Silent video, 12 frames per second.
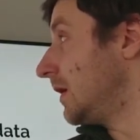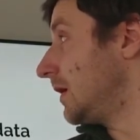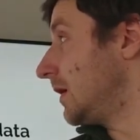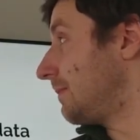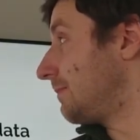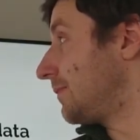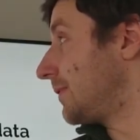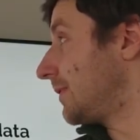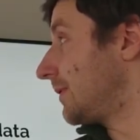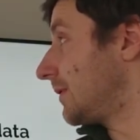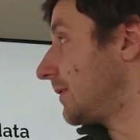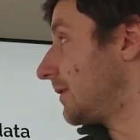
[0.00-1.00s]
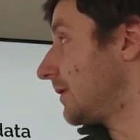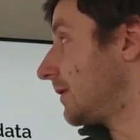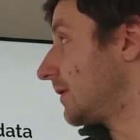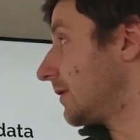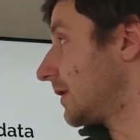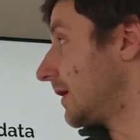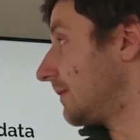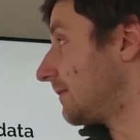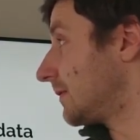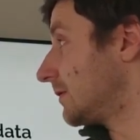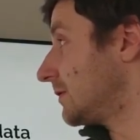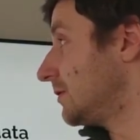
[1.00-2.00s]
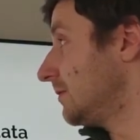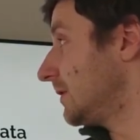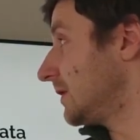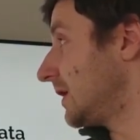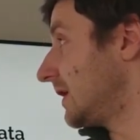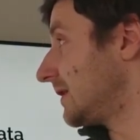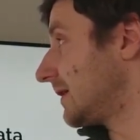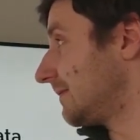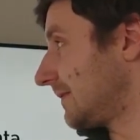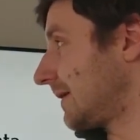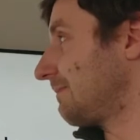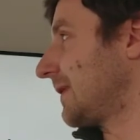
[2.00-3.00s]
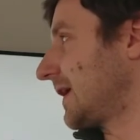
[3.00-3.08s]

Yep. Okay, consuming data. Yep.